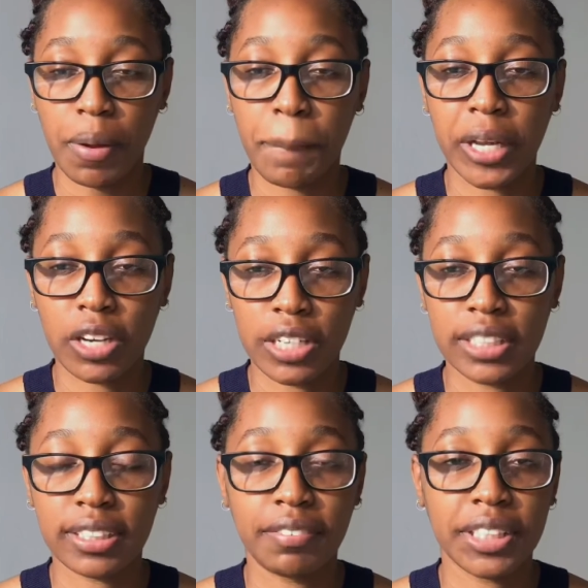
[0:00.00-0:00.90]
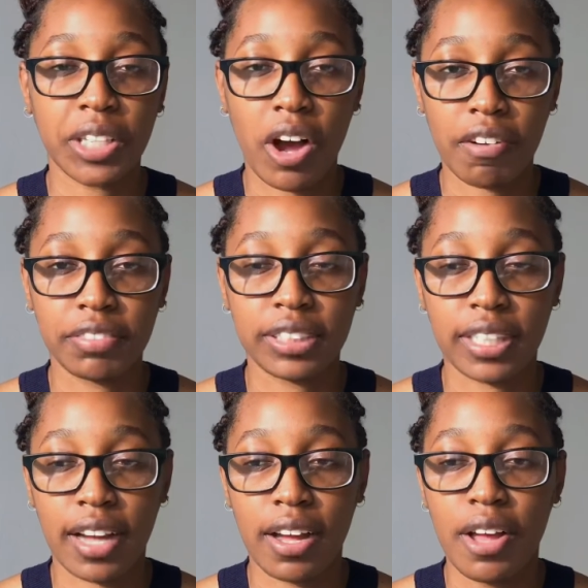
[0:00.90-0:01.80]
because the visa
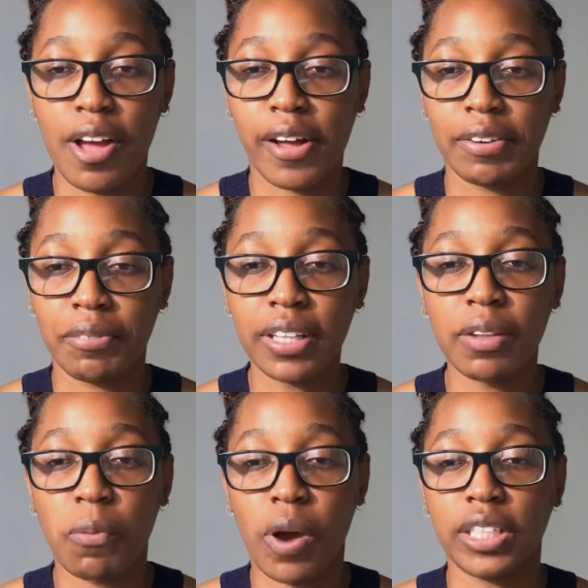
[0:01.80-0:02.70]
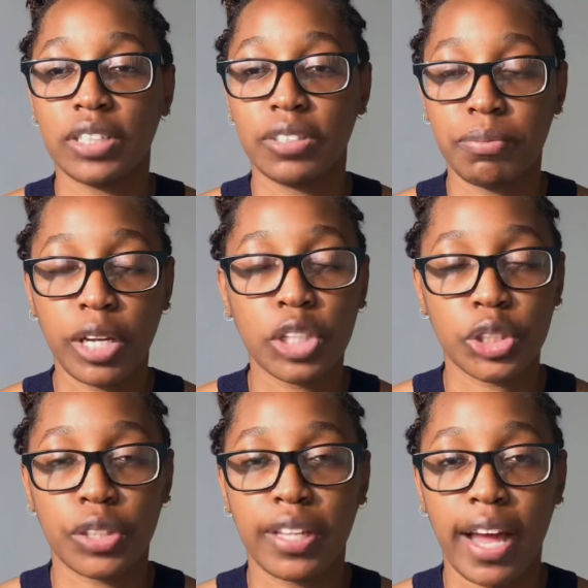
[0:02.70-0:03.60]
officer really wants to make
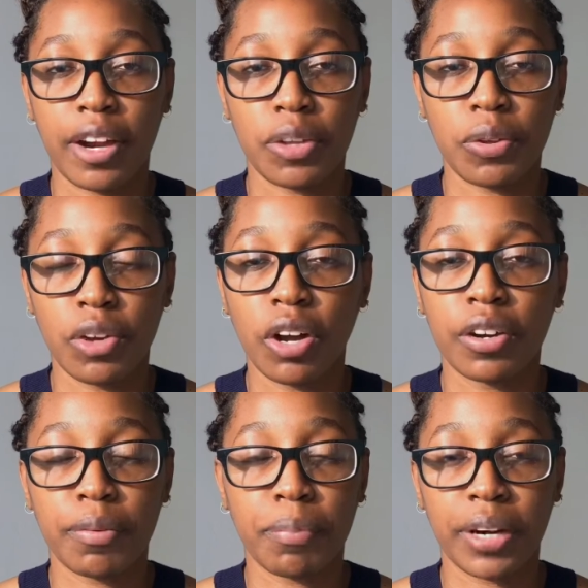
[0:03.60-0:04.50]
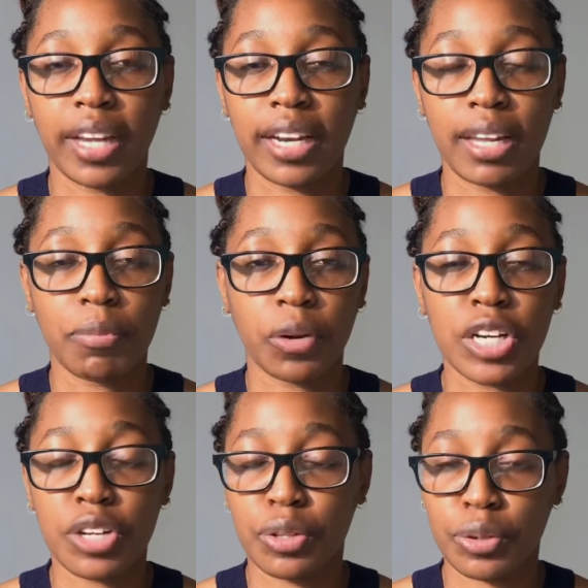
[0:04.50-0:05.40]
sure that you're not going to break any
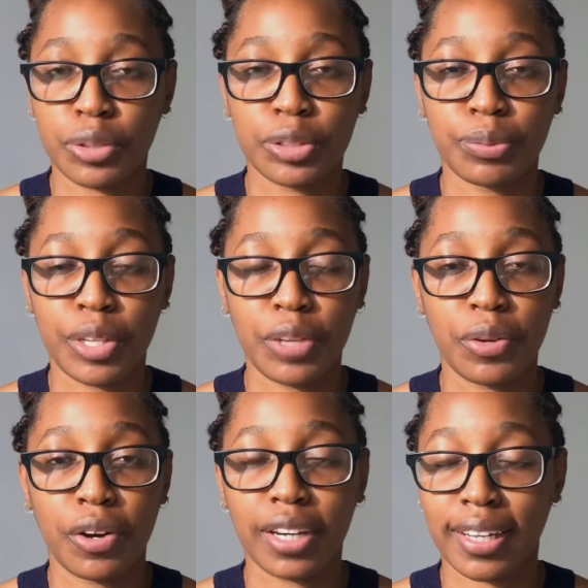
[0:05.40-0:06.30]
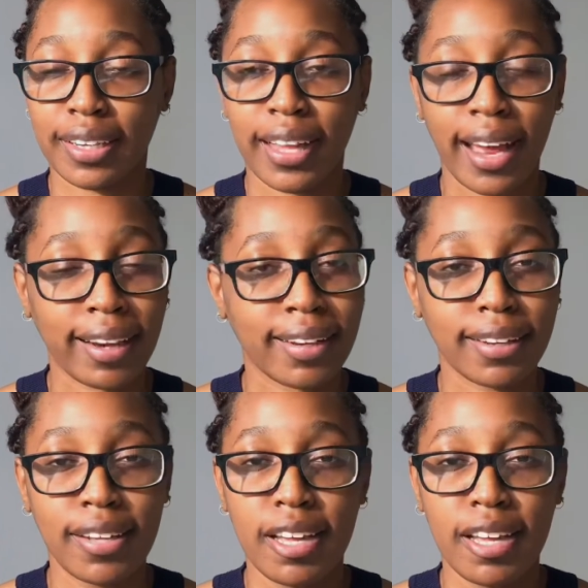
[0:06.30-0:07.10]
immigration laws when you are in Canada.